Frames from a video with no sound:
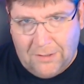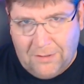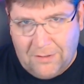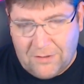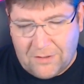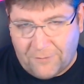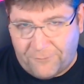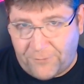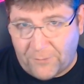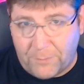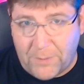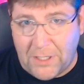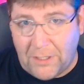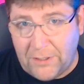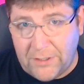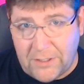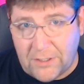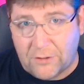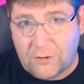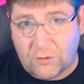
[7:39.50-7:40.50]
the
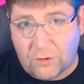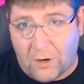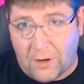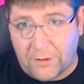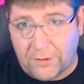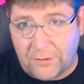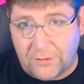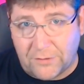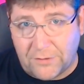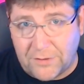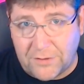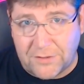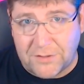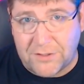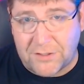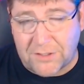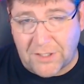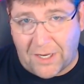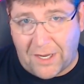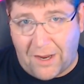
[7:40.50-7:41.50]
Familia
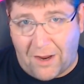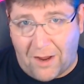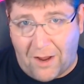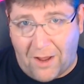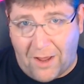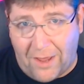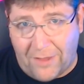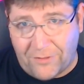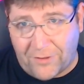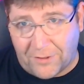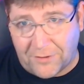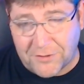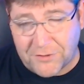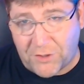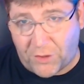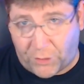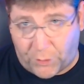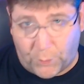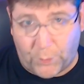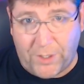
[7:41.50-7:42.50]
Chronicles, there's
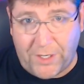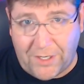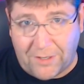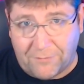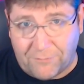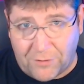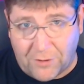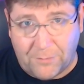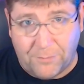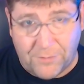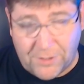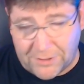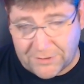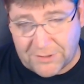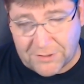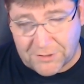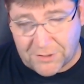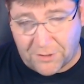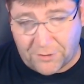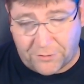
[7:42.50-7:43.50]
3 of them.
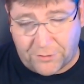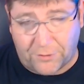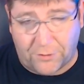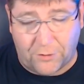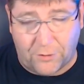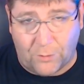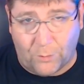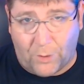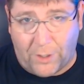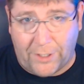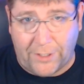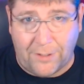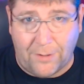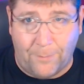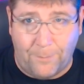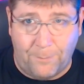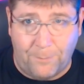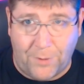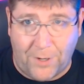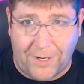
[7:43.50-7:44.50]
This is the 3rd one,
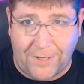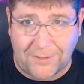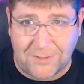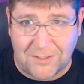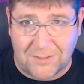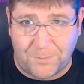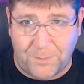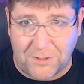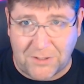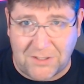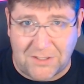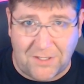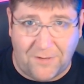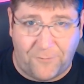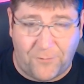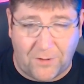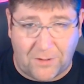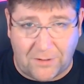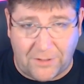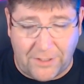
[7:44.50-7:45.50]
but
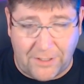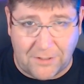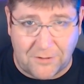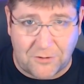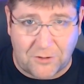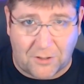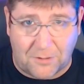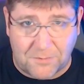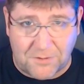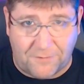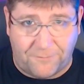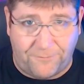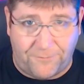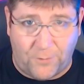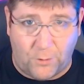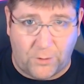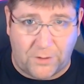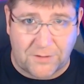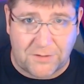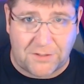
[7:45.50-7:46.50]
specifically in terms of
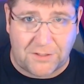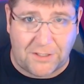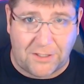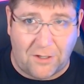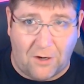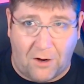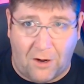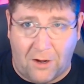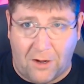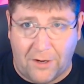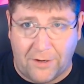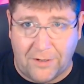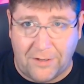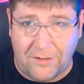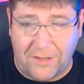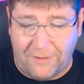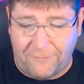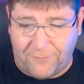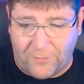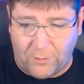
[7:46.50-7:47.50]
focusing on,
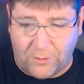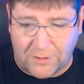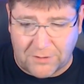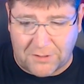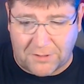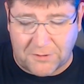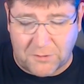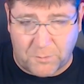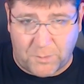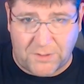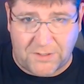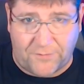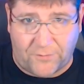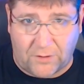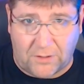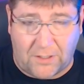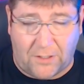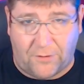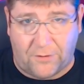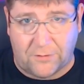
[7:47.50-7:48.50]
they focus on
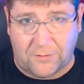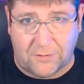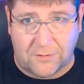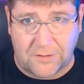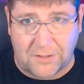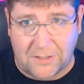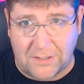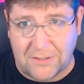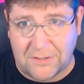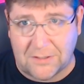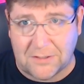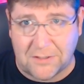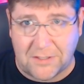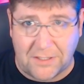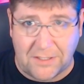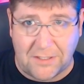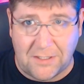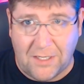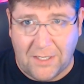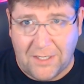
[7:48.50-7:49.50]
specific characters, and this is
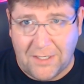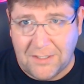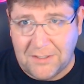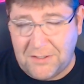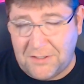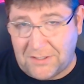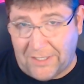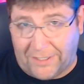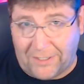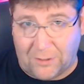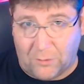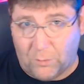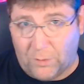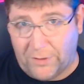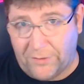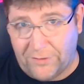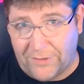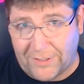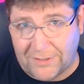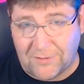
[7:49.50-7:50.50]
the 2nd
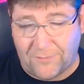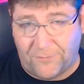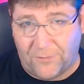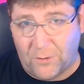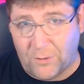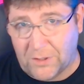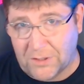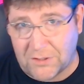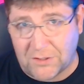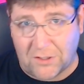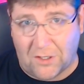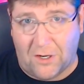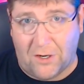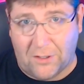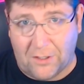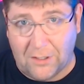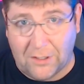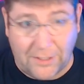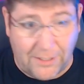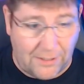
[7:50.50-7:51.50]
one that's focused
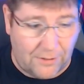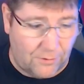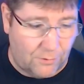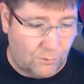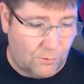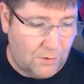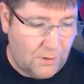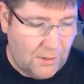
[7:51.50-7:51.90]
on Liu.